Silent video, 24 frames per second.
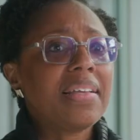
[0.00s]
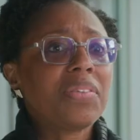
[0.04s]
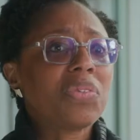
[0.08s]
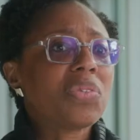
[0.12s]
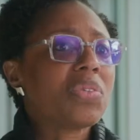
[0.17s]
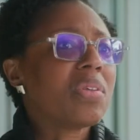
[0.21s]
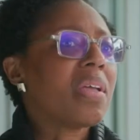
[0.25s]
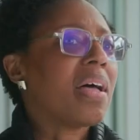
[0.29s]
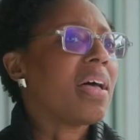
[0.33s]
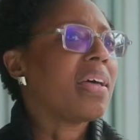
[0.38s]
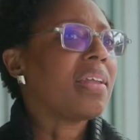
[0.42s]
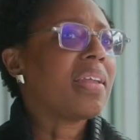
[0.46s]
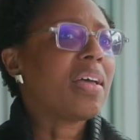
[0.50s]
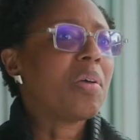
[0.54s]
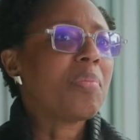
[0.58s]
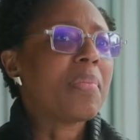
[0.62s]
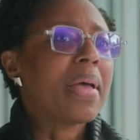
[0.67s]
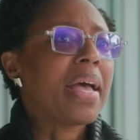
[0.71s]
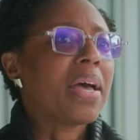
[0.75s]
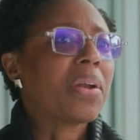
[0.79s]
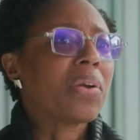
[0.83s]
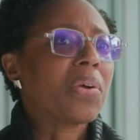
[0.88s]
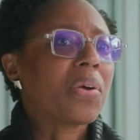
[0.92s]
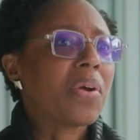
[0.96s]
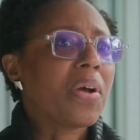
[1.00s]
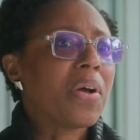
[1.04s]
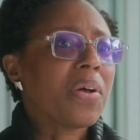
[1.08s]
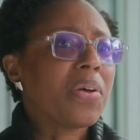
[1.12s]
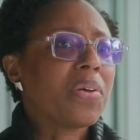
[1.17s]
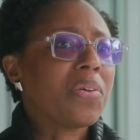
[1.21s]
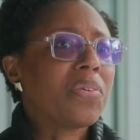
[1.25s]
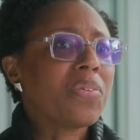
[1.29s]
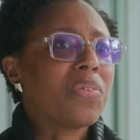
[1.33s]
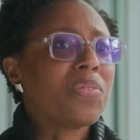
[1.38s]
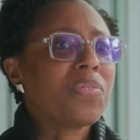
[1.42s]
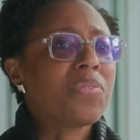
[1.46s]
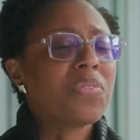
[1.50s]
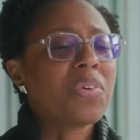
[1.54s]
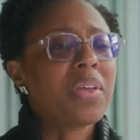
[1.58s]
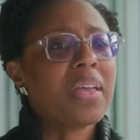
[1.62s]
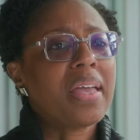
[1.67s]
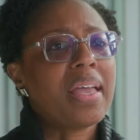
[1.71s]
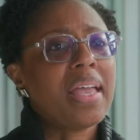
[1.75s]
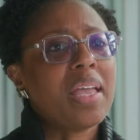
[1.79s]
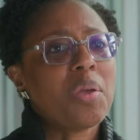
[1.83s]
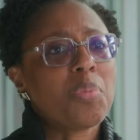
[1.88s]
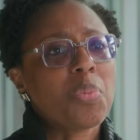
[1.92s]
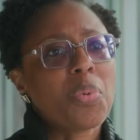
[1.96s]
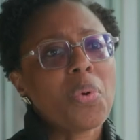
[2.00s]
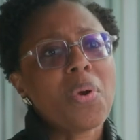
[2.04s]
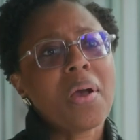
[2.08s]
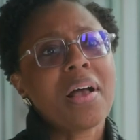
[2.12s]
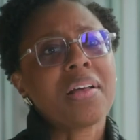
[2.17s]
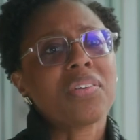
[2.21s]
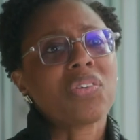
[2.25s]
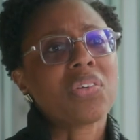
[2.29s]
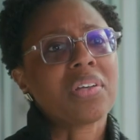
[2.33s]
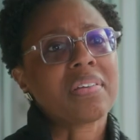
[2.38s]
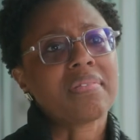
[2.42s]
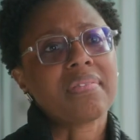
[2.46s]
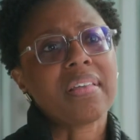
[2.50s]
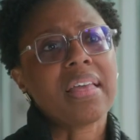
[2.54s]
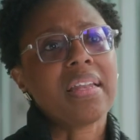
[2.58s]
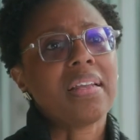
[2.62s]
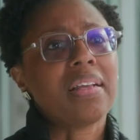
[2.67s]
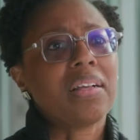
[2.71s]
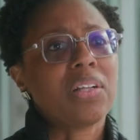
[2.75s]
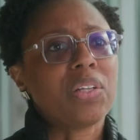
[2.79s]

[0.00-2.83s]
It's not a matter of a project that